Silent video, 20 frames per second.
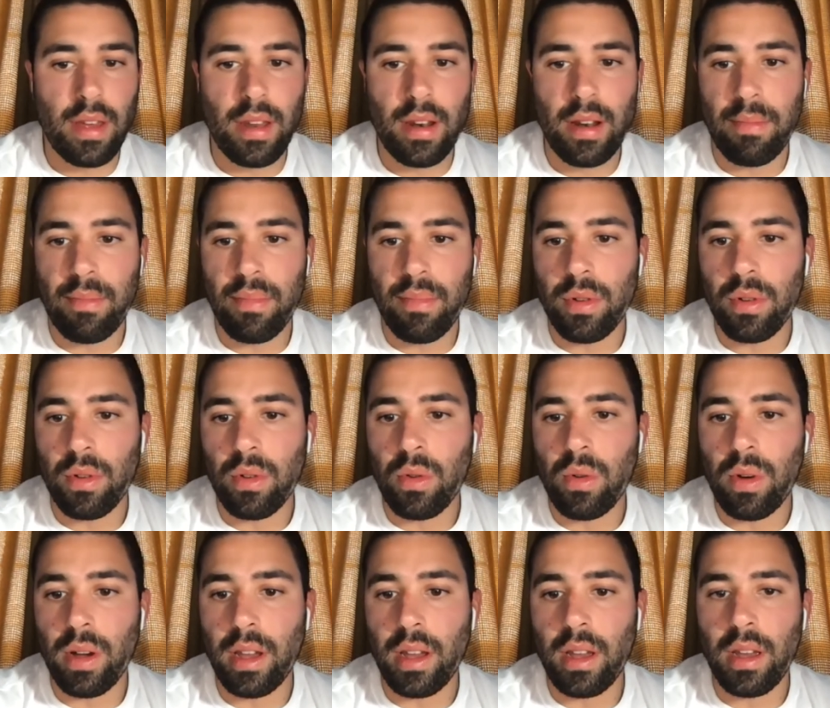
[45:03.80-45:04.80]
that up real
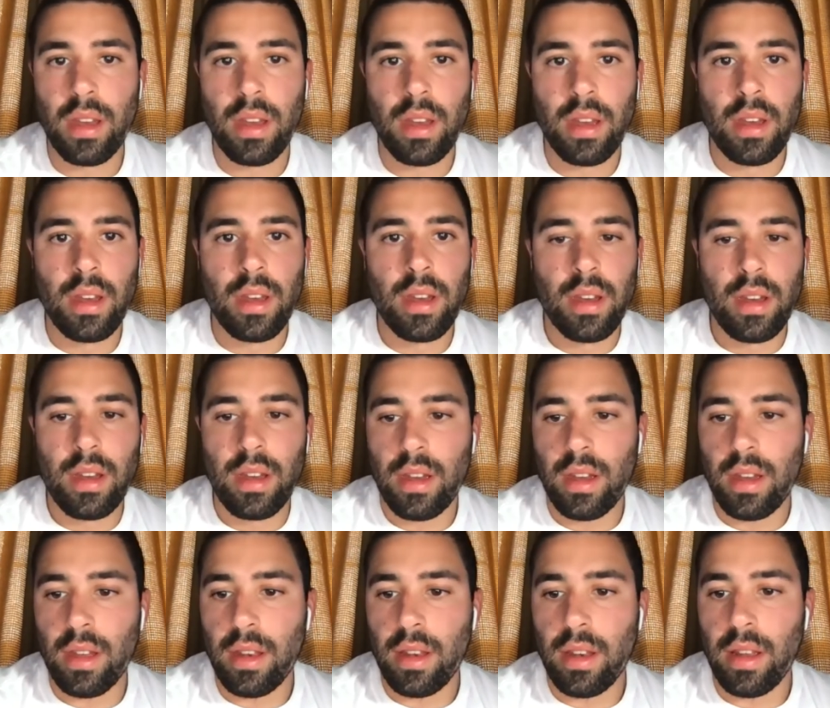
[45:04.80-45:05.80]
quick.
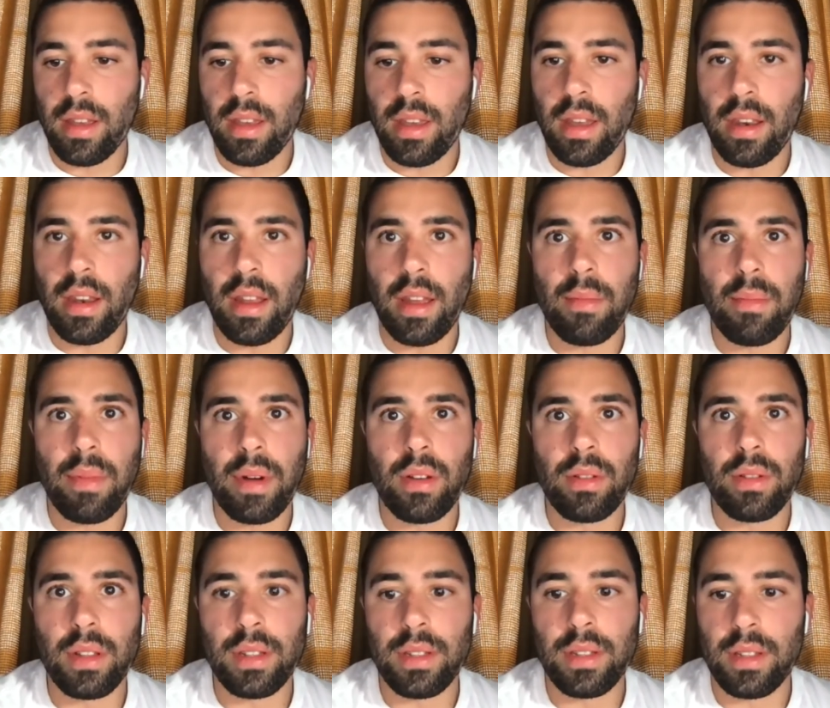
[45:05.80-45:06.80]
And again,
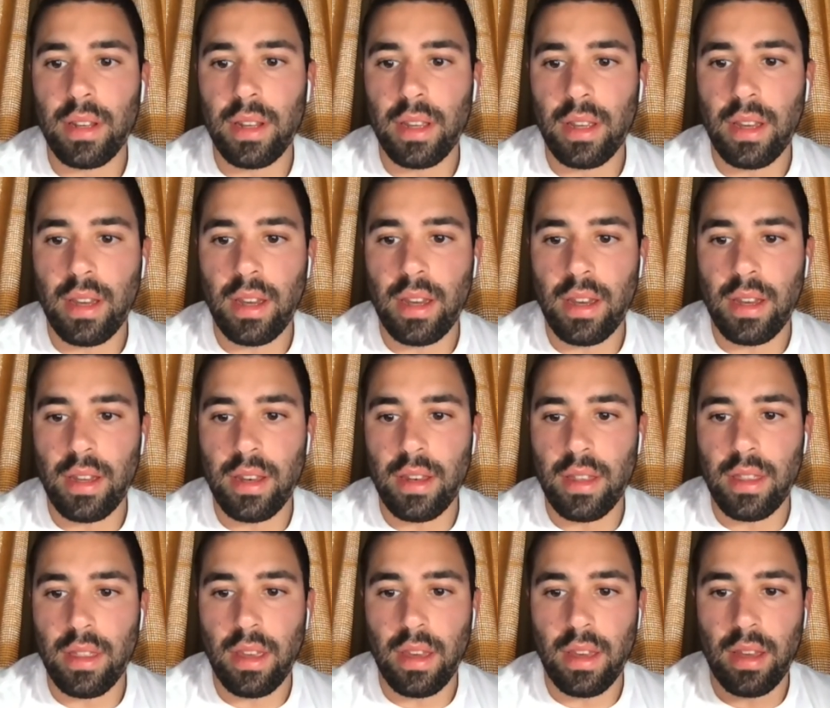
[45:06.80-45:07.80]
anybody listening
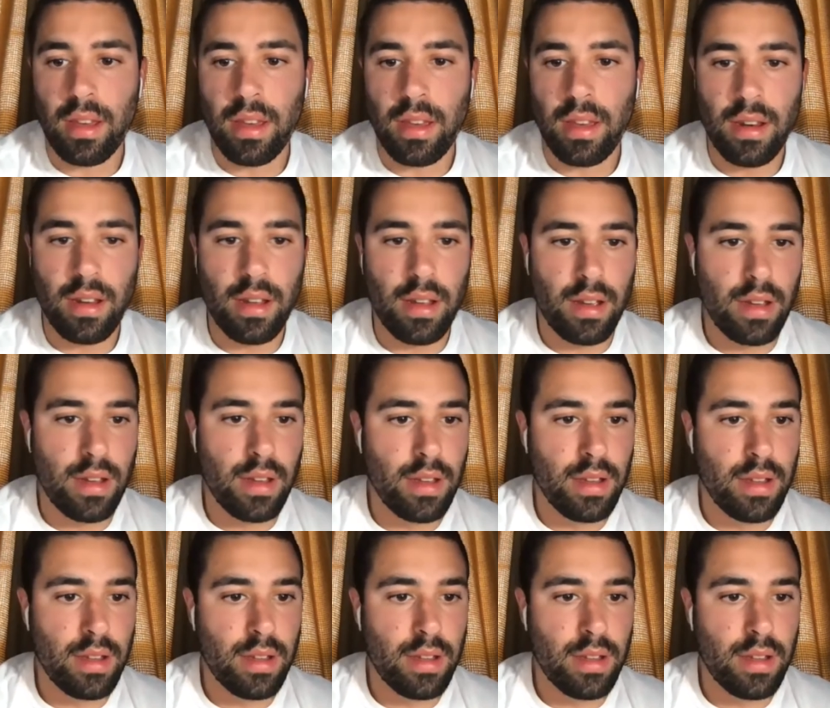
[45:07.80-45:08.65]
in, they can,